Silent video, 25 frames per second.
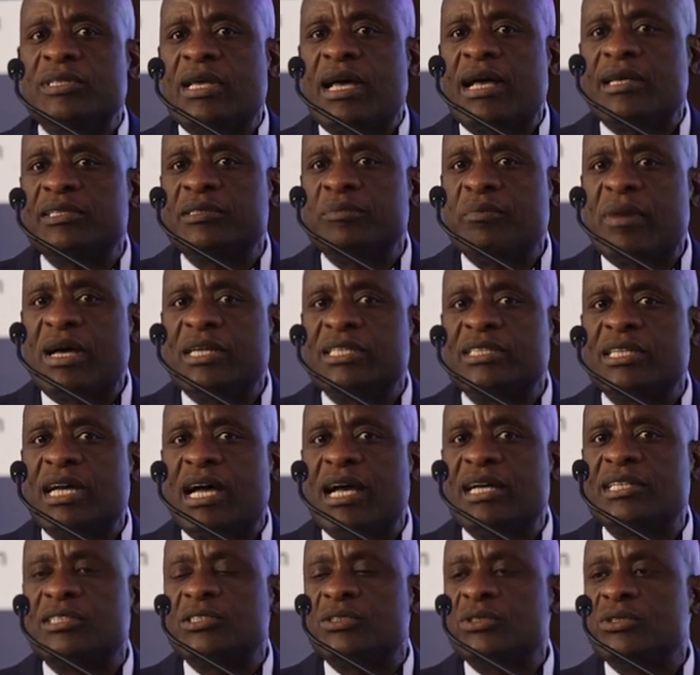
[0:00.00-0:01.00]
as much
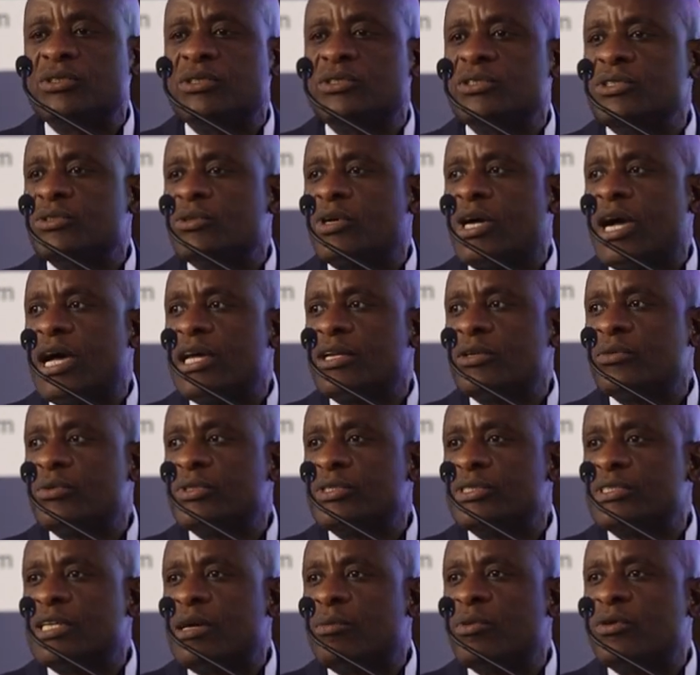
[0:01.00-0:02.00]
as you can
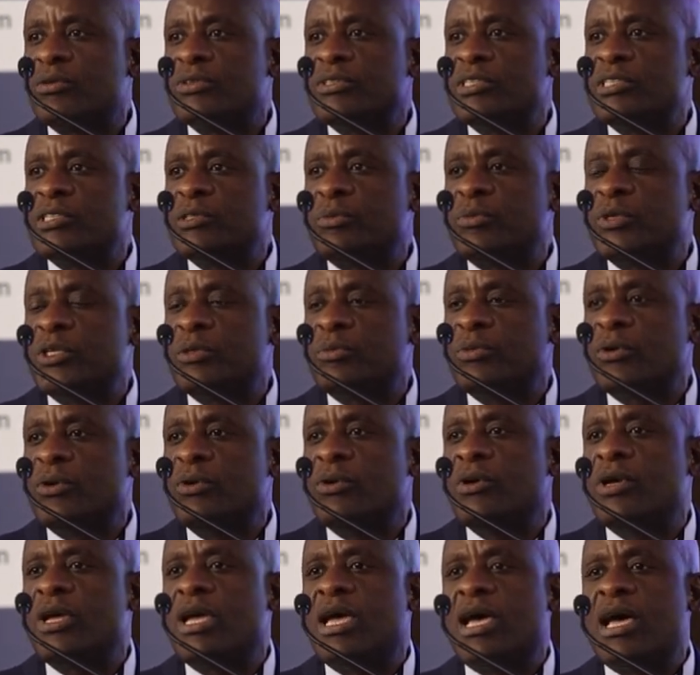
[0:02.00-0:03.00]
with some of these
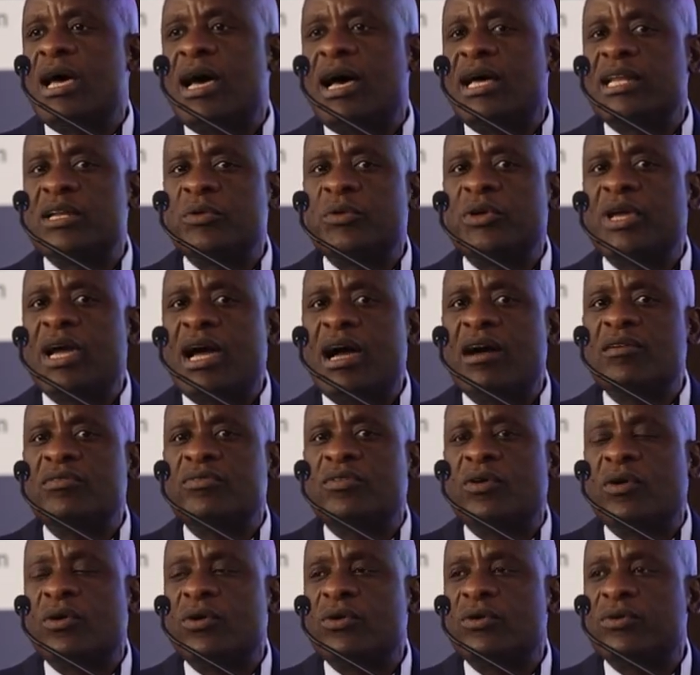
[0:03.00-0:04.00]
people. And we
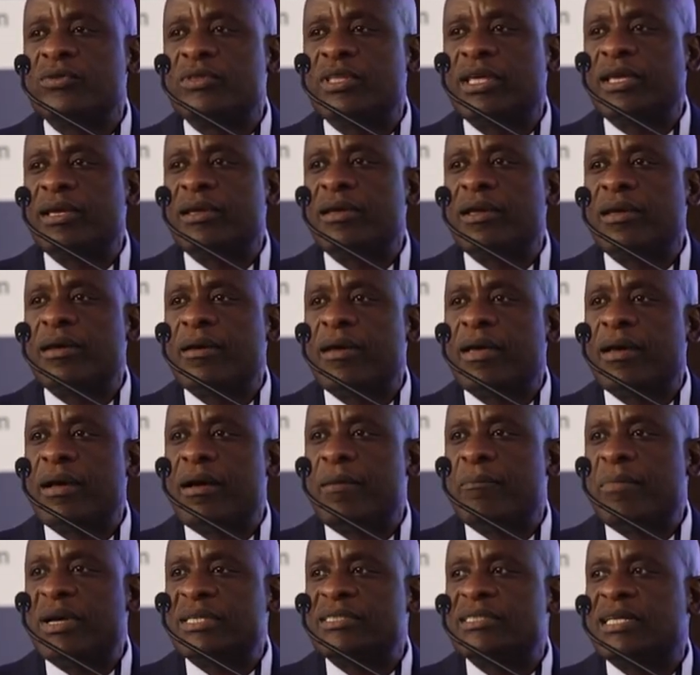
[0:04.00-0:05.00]
have all the
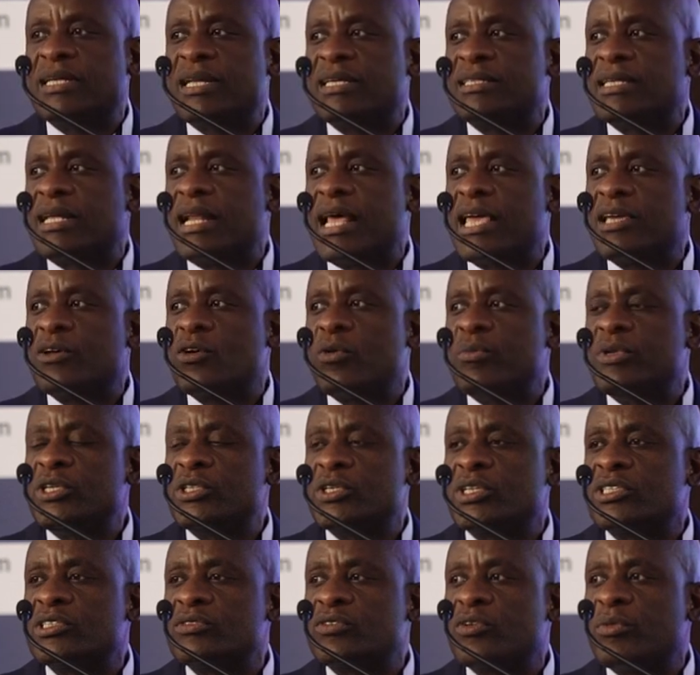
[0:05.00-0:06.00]
ambassadors and high
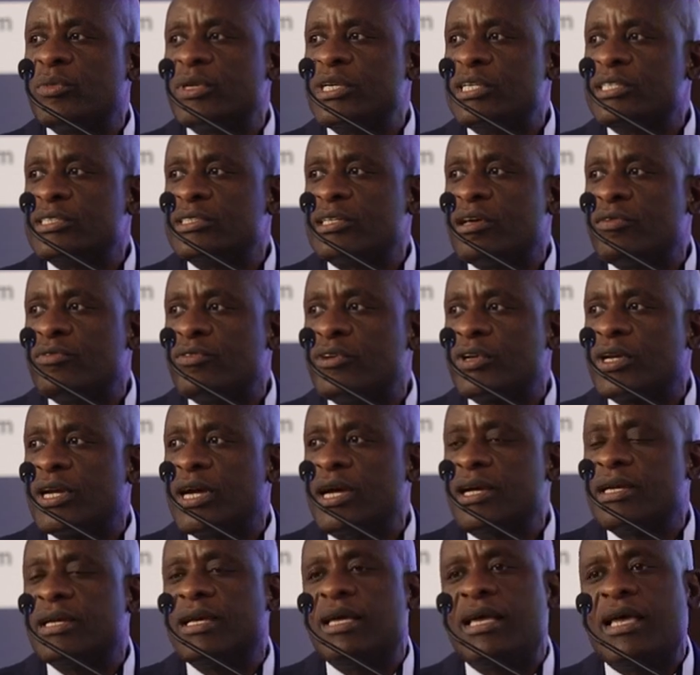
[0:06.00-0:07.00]
commissioners from East
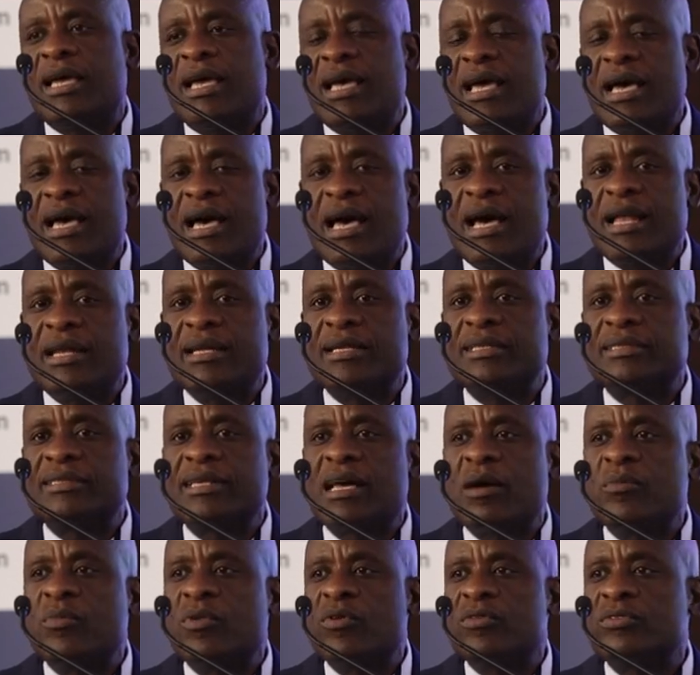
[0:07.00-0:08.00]
Africa and
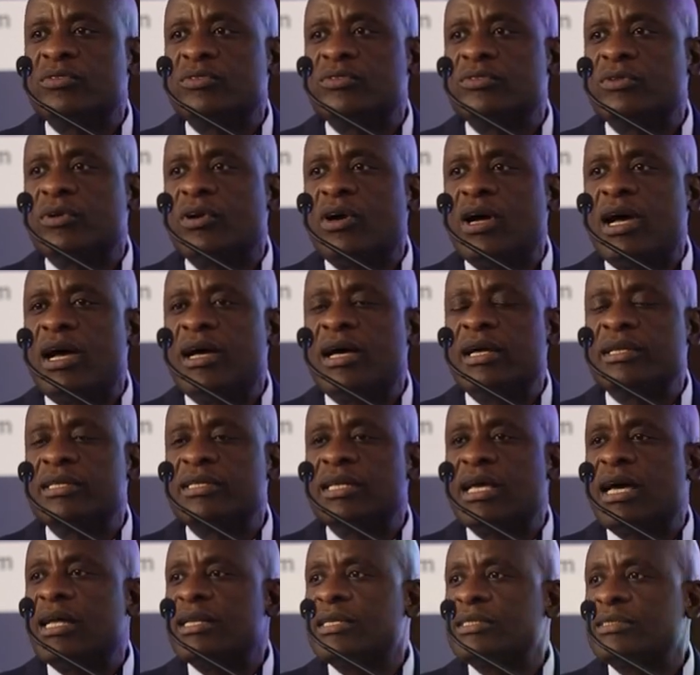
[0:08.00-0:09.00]
some of
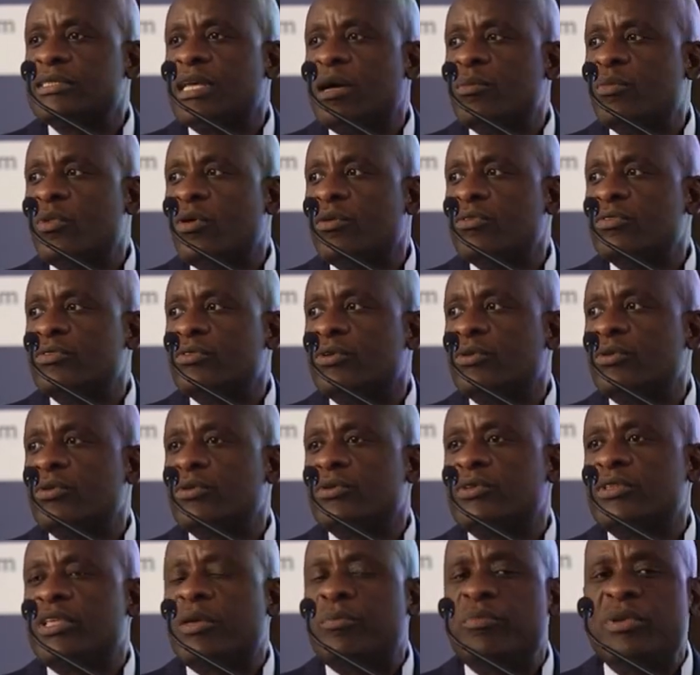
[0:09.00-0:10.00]

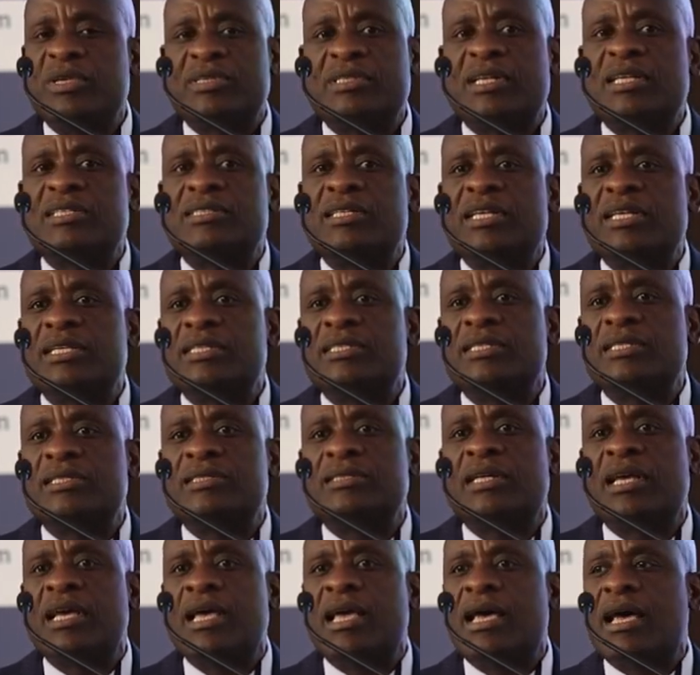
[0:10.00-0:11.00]
the business
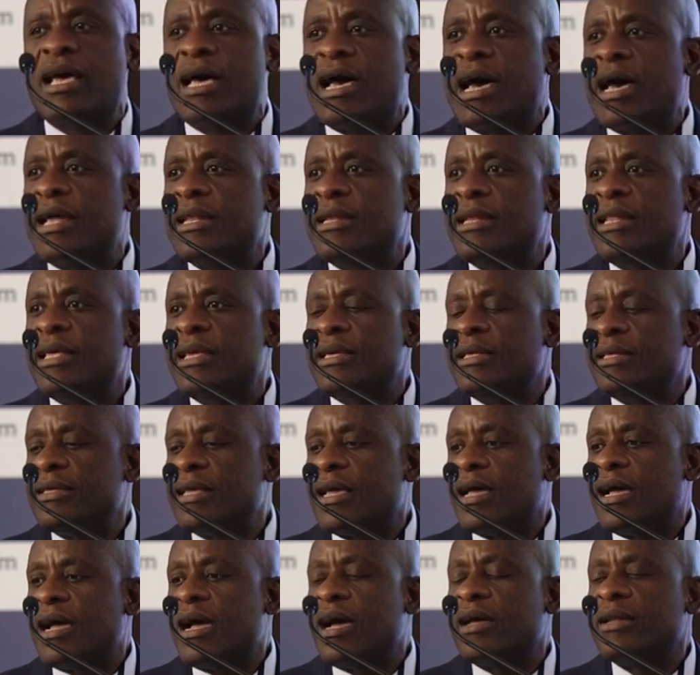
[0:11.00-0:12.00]
leaders.
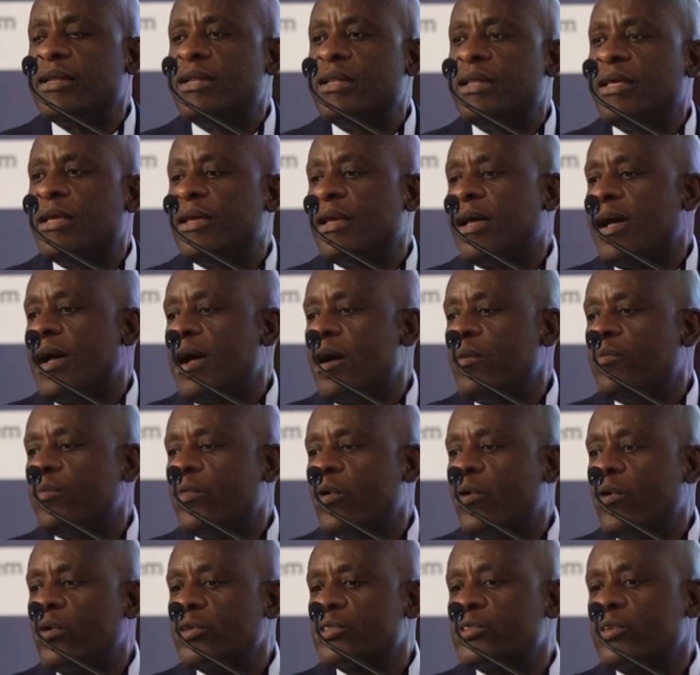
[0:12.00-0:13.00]
I'm
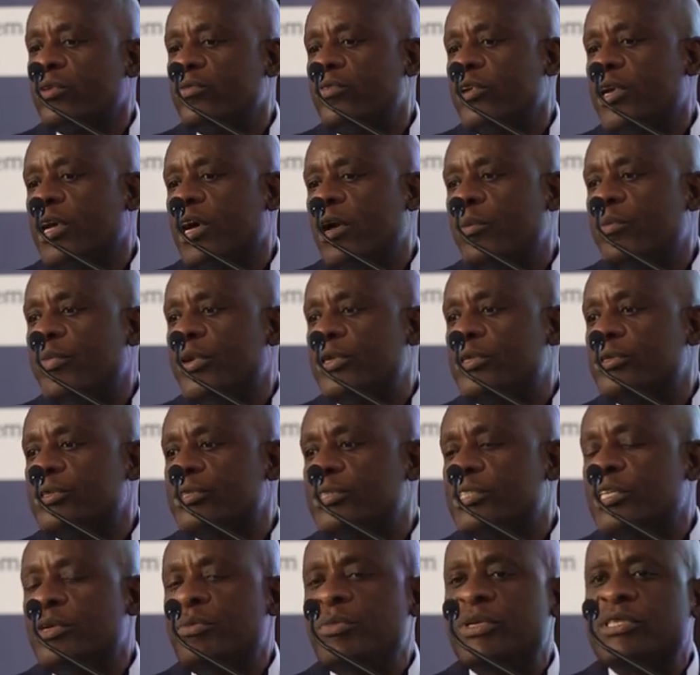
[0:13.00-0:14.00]
also very happy to
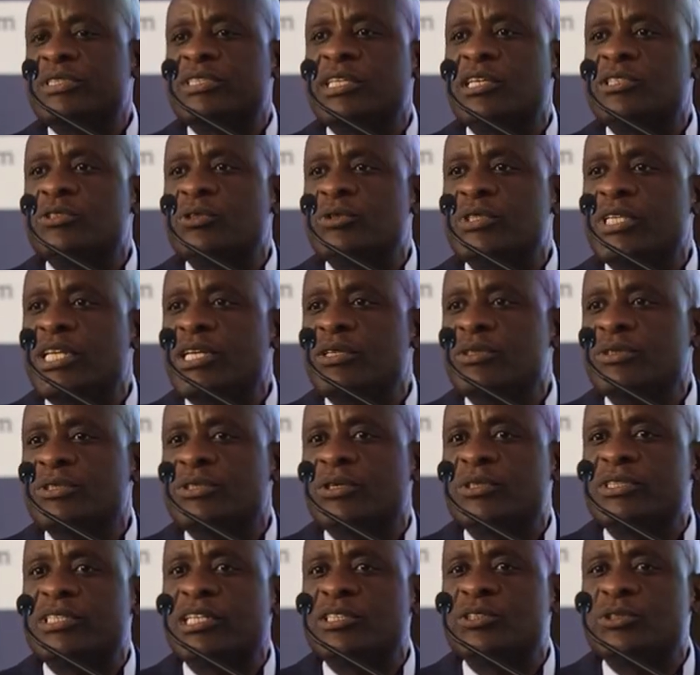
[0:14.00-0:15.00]
see Mr. Sudil,
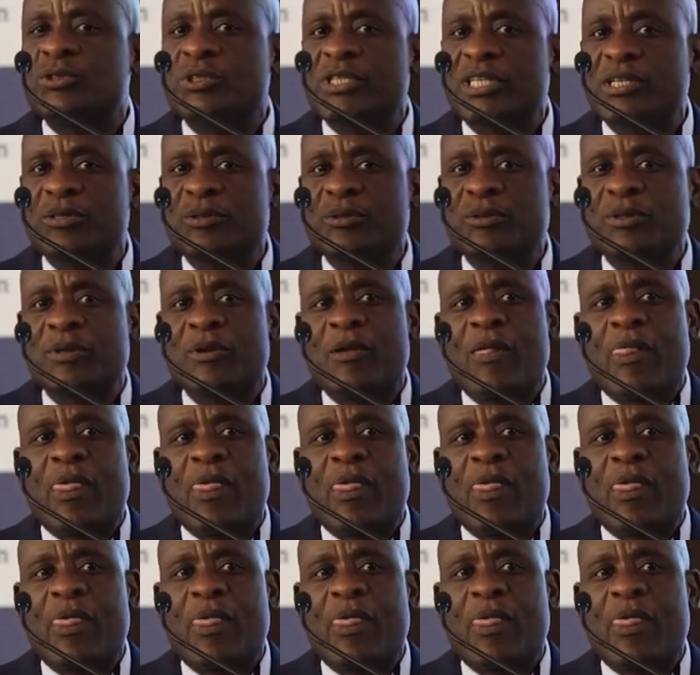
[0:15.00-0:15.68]
Dr. Sudil.